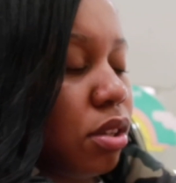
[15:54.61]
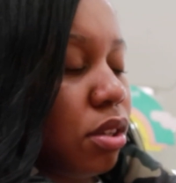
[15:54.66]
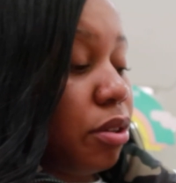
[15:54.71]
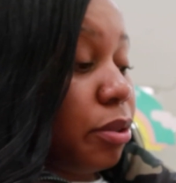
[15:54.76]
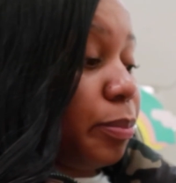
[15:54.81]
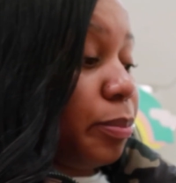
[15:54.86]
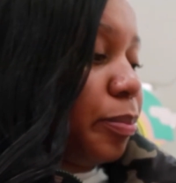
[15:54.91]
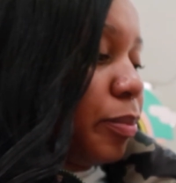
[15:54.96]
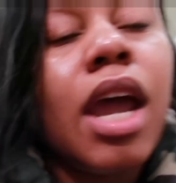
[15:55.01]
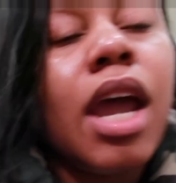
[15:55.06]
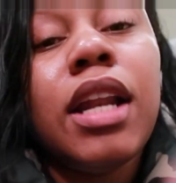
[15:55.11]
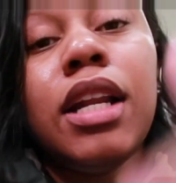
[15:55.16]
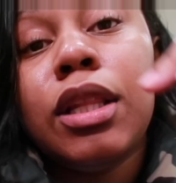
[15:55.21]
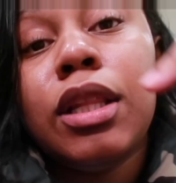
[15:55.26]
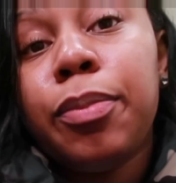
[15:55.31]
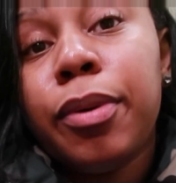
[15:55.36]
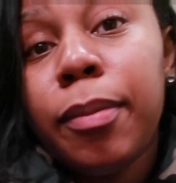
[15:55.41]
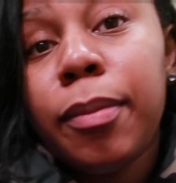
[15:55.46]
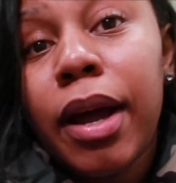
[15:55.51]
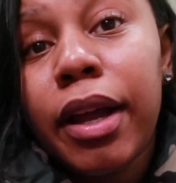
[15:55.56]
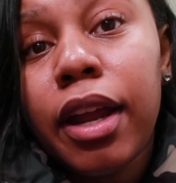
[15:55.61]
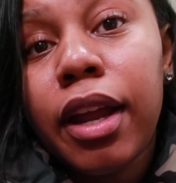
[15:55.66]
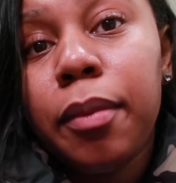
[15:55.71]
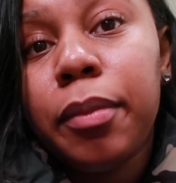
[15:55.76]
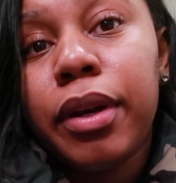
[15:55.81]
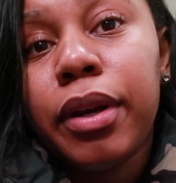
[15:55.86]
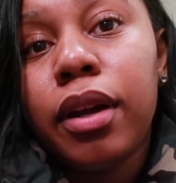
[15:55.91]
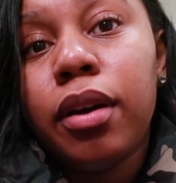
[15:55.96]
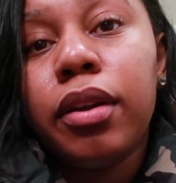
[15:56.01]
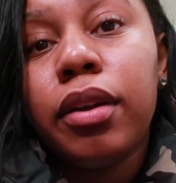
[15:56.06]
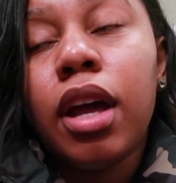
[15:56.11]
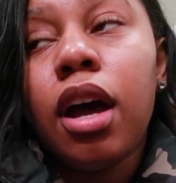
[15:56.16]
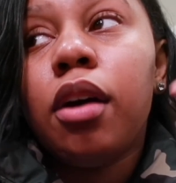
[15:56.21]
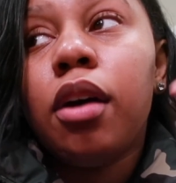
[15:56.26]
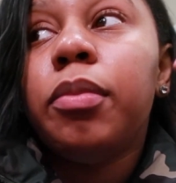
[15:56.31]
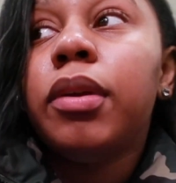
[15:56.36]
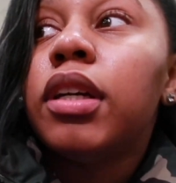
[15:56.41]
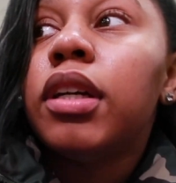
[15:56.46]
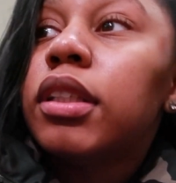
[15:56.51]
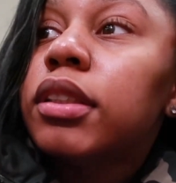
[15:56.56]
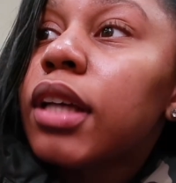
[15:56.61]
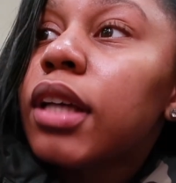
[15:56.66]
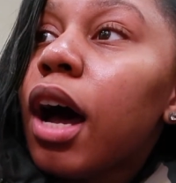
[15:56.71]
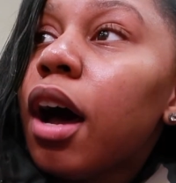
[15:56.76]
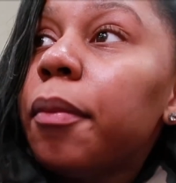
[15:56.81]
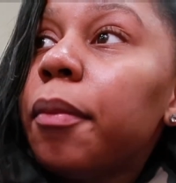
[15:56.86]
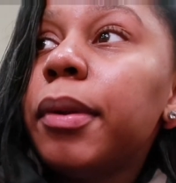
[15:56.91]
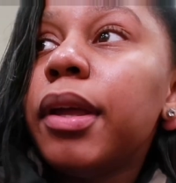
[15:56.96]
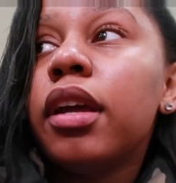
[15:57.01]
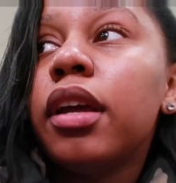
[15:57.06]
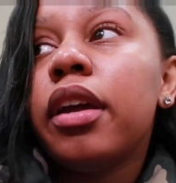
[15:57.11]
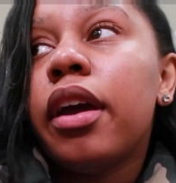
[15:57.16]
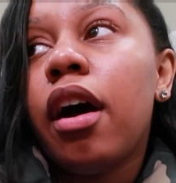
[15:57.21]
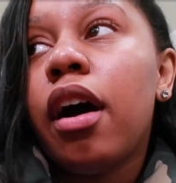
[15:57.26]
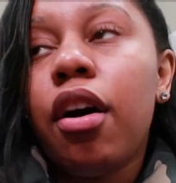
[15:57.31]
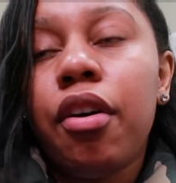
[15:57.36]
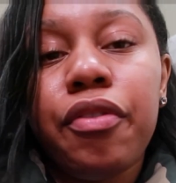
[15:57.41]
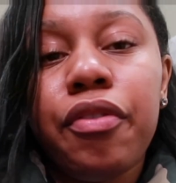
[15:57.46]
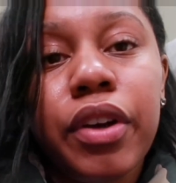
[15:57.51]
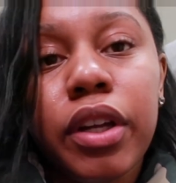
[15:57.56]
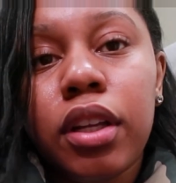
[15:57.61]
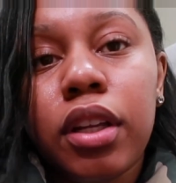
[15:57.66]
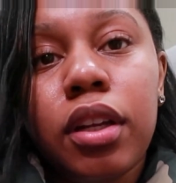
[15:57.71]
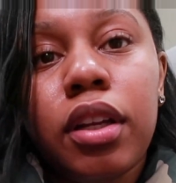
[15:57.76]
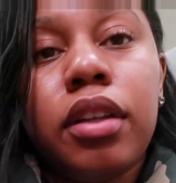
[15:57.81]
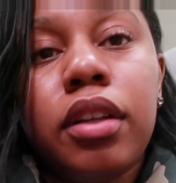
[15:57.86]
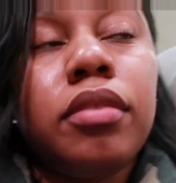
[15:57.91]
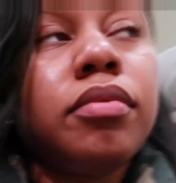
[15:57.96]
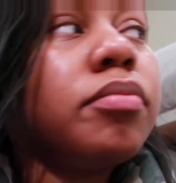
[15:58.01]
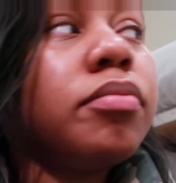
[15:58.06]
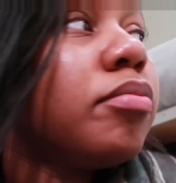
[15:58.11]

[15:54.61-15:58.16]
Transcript: So I need to put my camera down y'all because I'll be in here all fucking day.